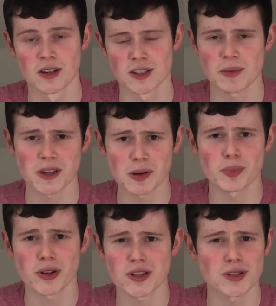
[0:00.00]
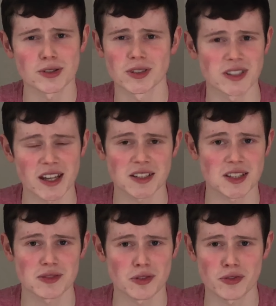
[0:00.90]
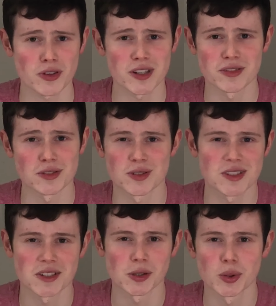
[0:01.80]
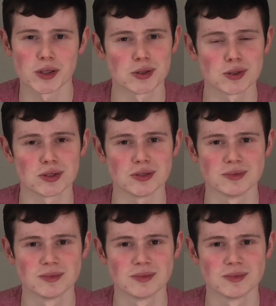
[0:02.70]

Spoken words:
something I'm pretty sure you can access for free if you just did a quick Google.